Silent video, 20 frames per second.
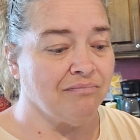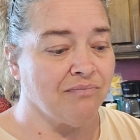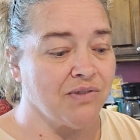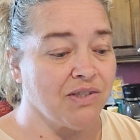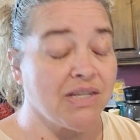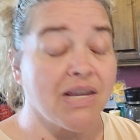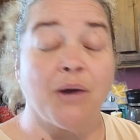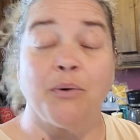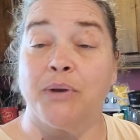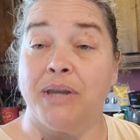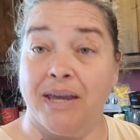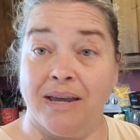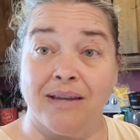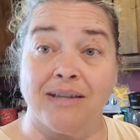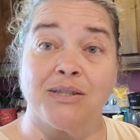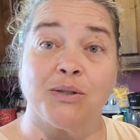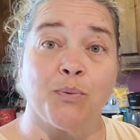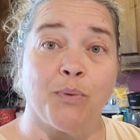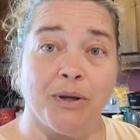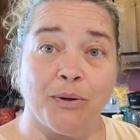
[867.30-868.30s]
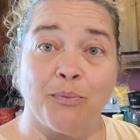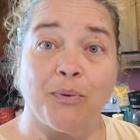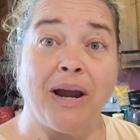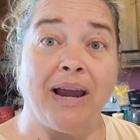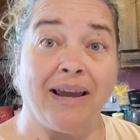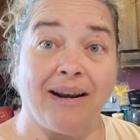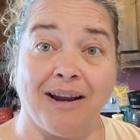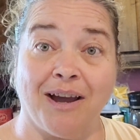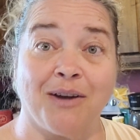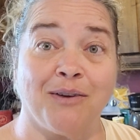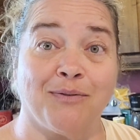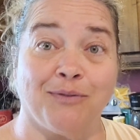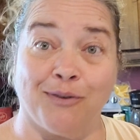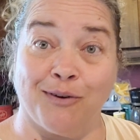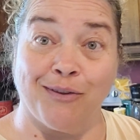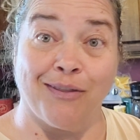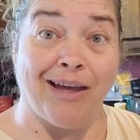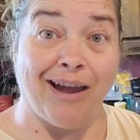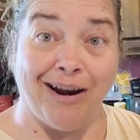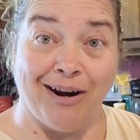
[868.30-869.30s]
So yes, we ran
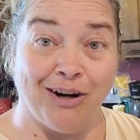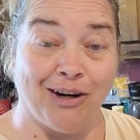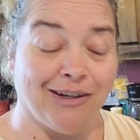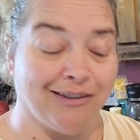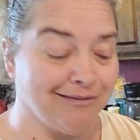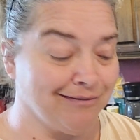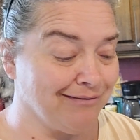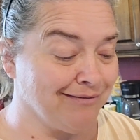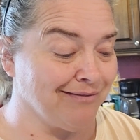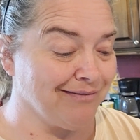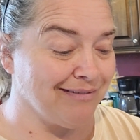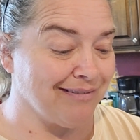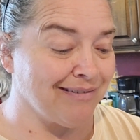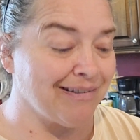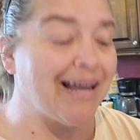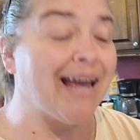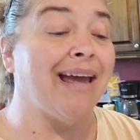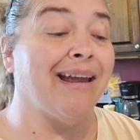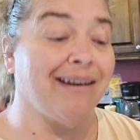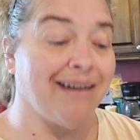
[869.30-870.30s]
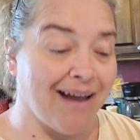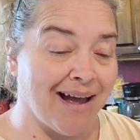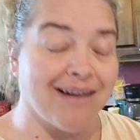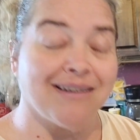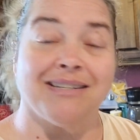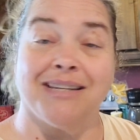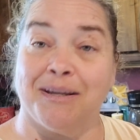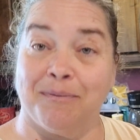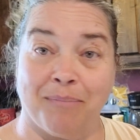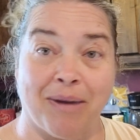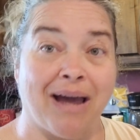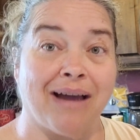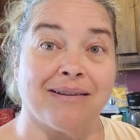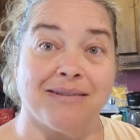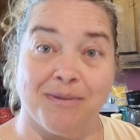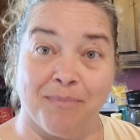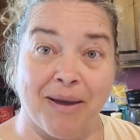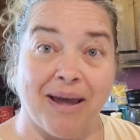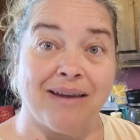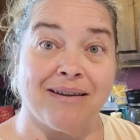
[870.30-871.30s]
over there and got 10 packs
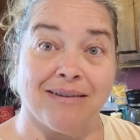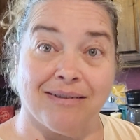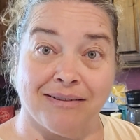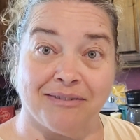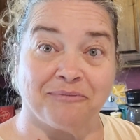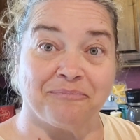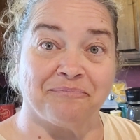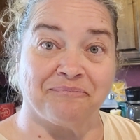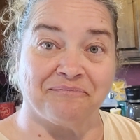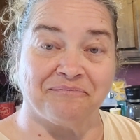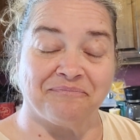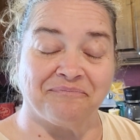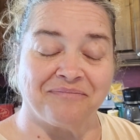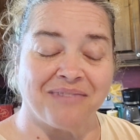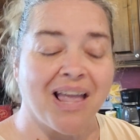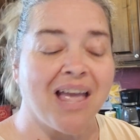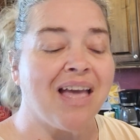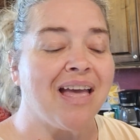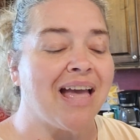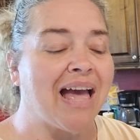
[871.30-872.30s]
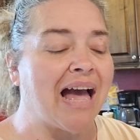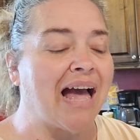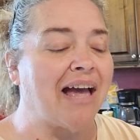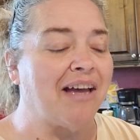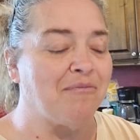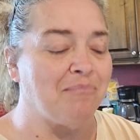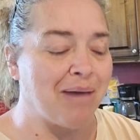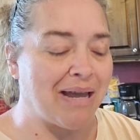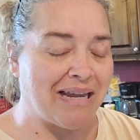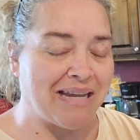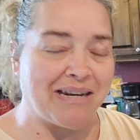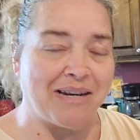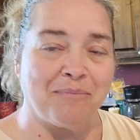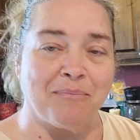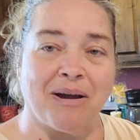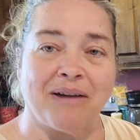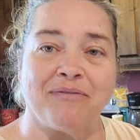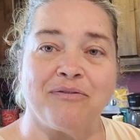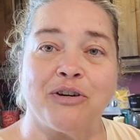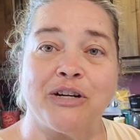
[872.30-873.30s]
of bacon. I have bacon in
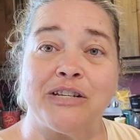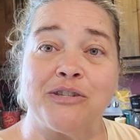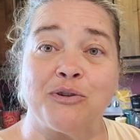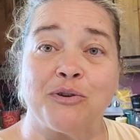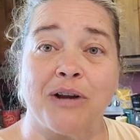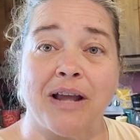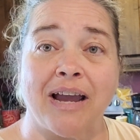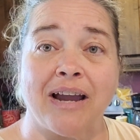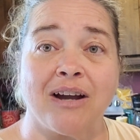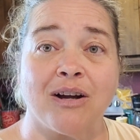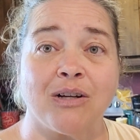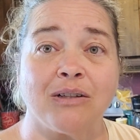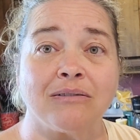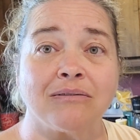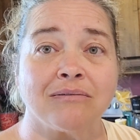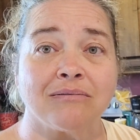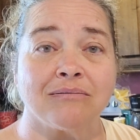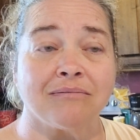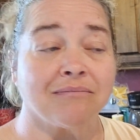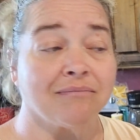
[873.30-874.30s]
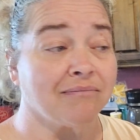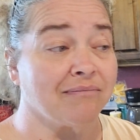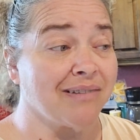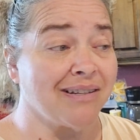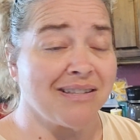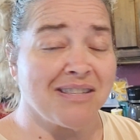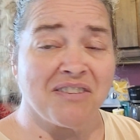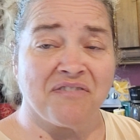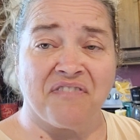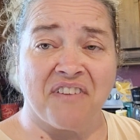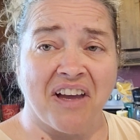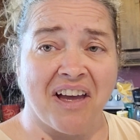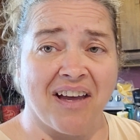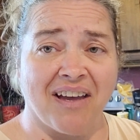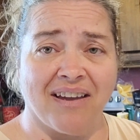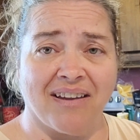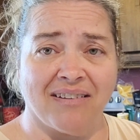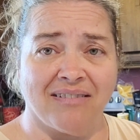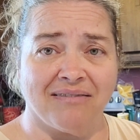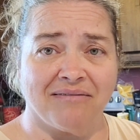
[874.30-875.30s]
my freezer now. It's
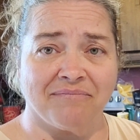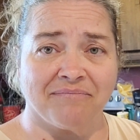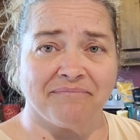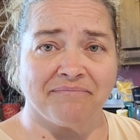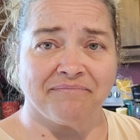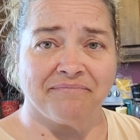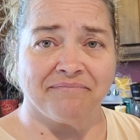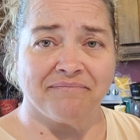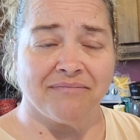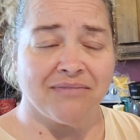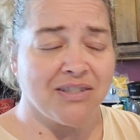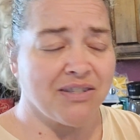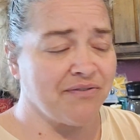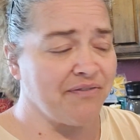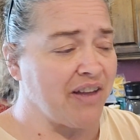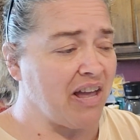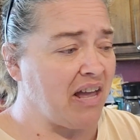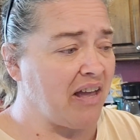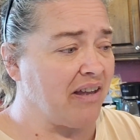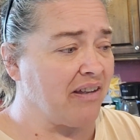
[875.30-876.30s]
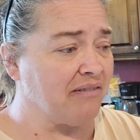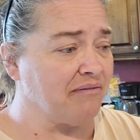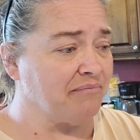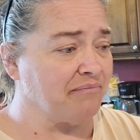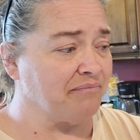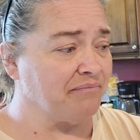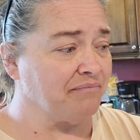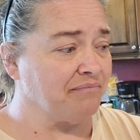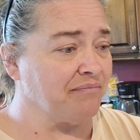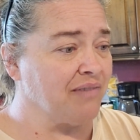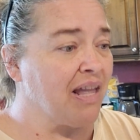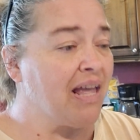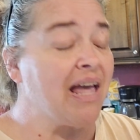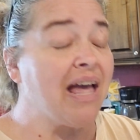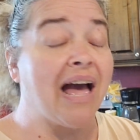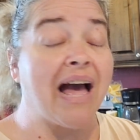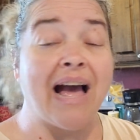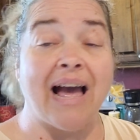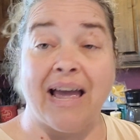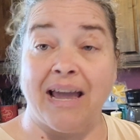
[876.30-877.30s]
fine. It's fine.
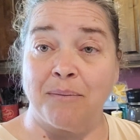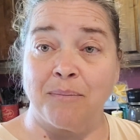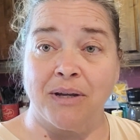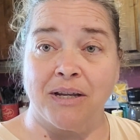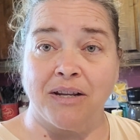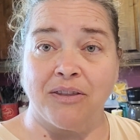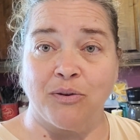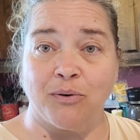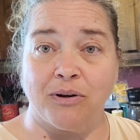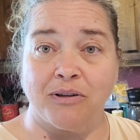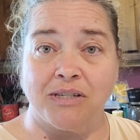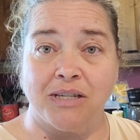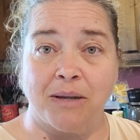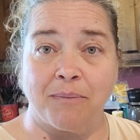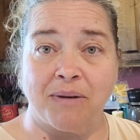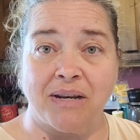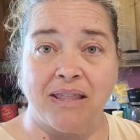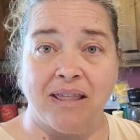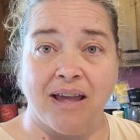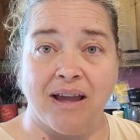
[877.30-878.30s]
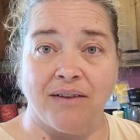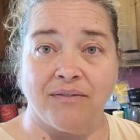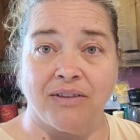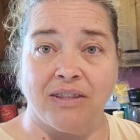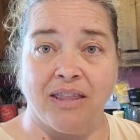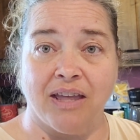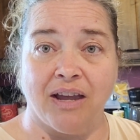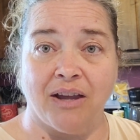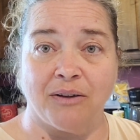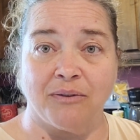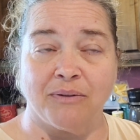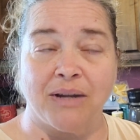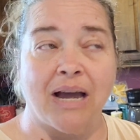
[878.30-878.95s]
I am going to throw some into the oven though.